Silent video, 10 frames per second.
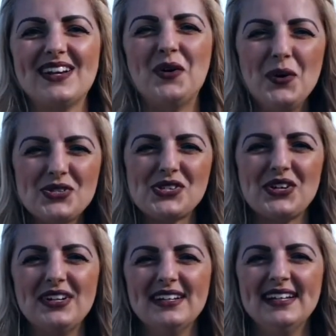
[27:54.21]

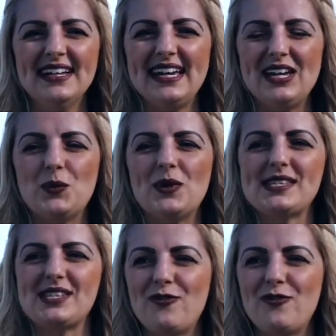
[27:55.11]
Also, it was the